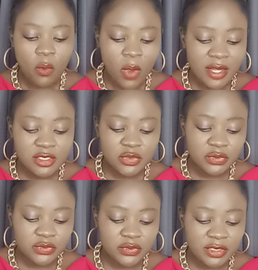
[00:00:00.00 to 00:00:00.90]
1,
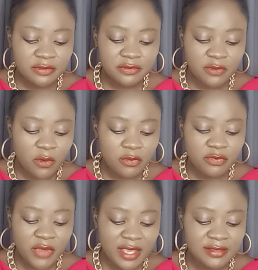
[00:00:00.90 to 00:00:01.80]
2, 3, 4,
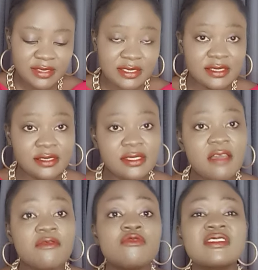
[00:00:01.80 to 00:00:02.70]
5, 6,
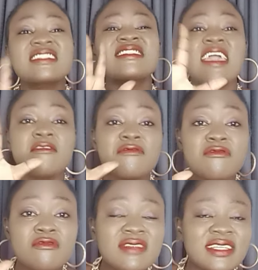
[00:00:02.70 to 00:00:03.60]

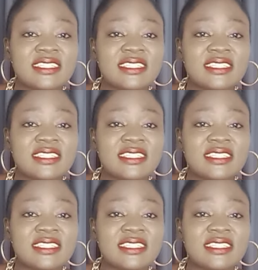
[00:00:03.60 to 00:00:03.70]
7